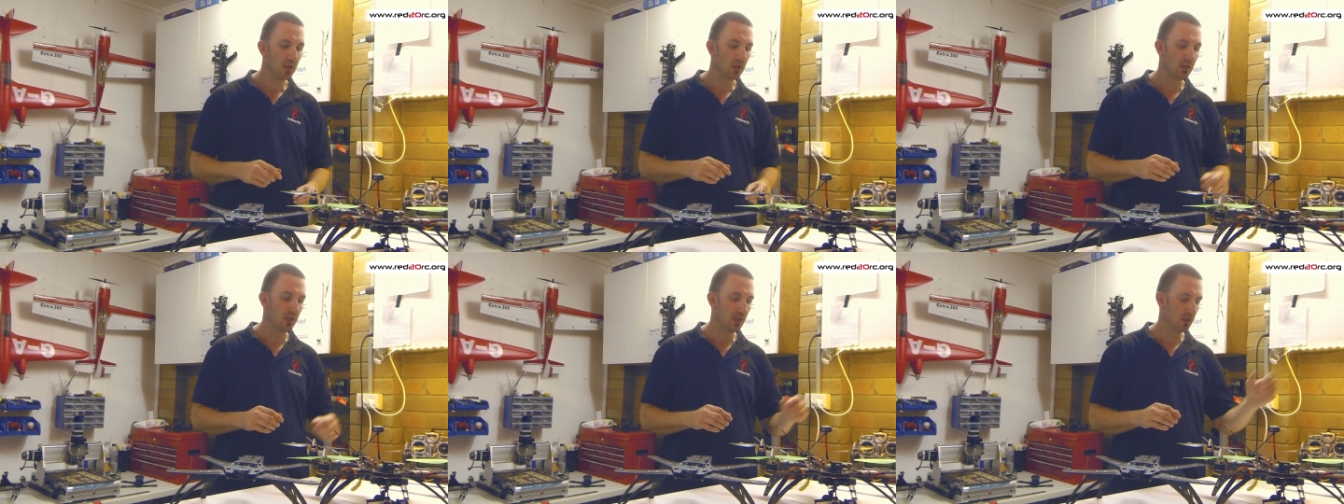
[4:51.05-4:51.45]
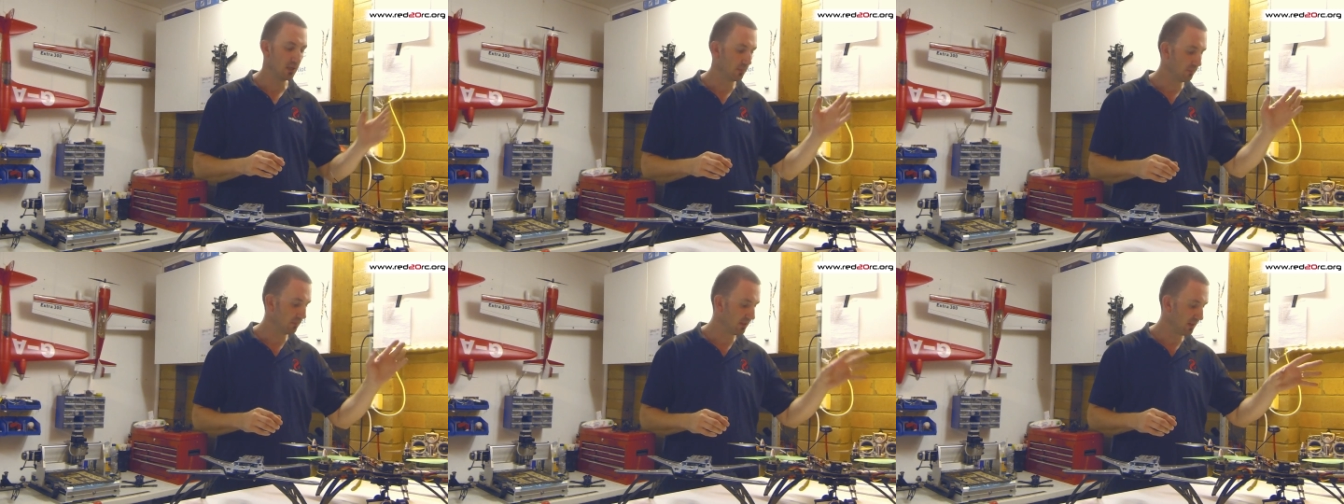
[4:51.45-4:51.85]

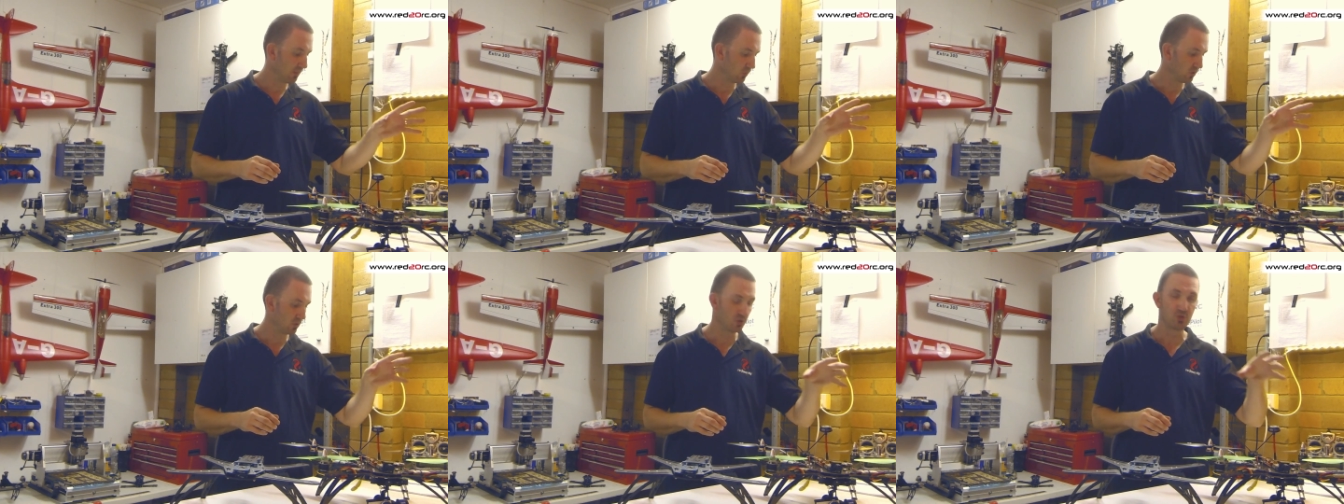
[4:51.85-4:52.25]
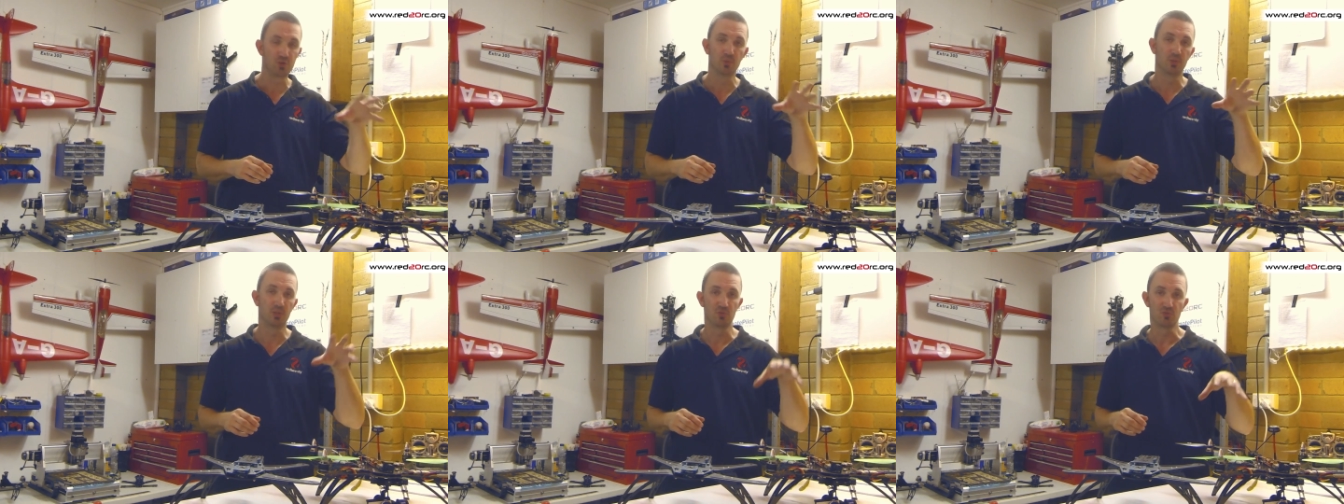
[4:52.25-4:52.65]
Um, that will cost
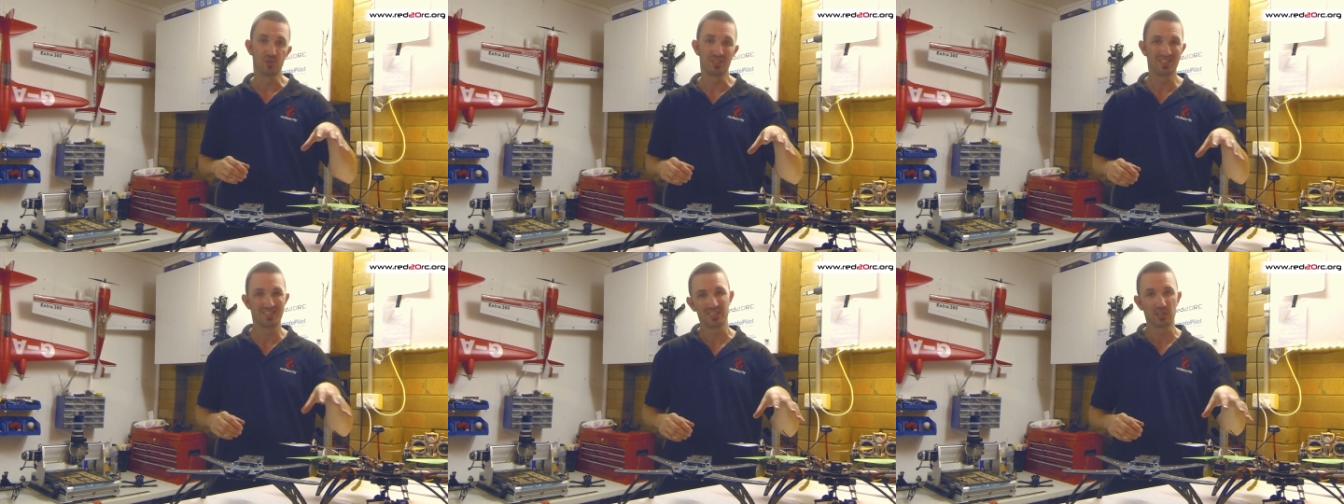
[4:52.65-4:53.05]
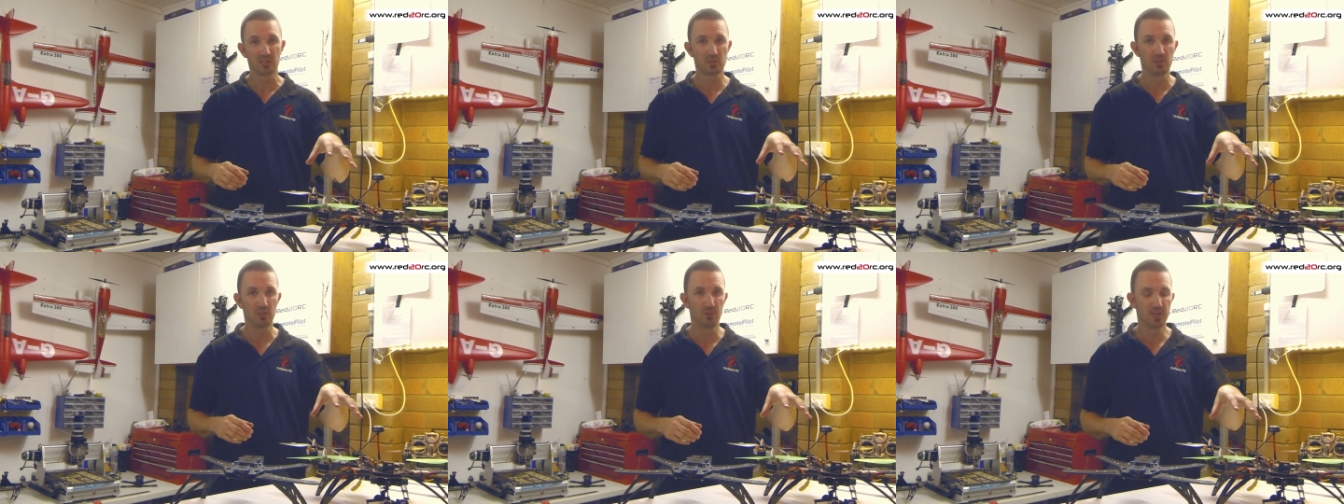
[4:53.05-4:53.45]
you
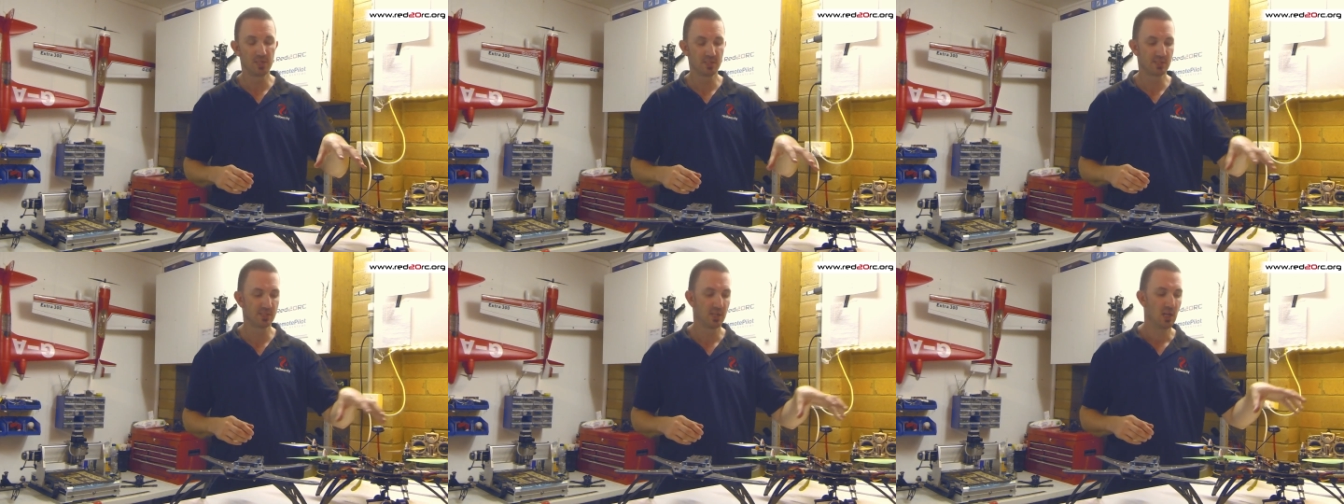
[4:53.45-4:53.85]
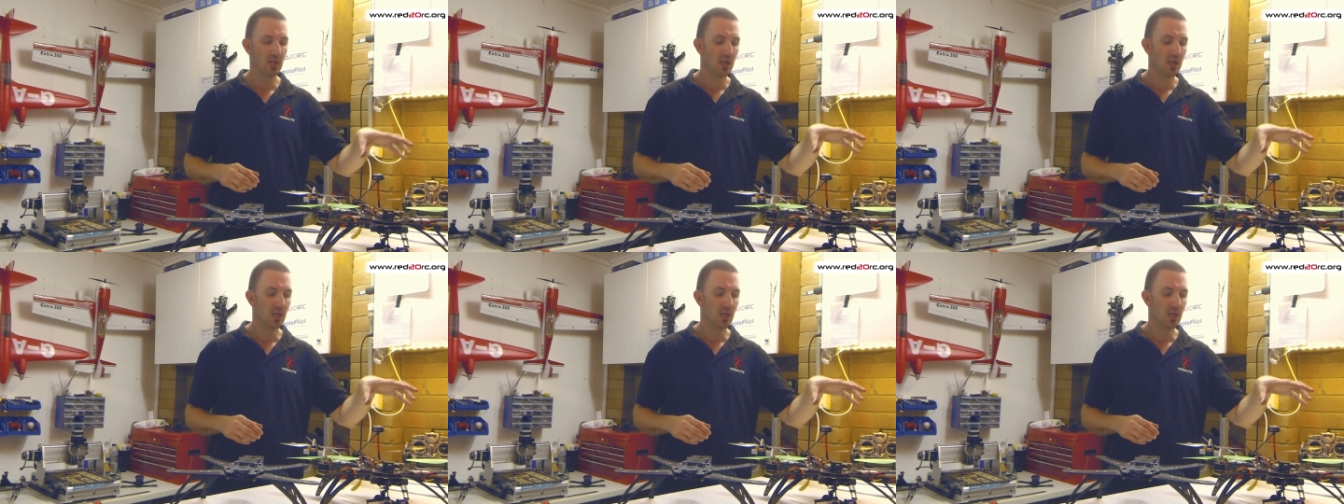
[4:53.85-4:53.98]
106 US.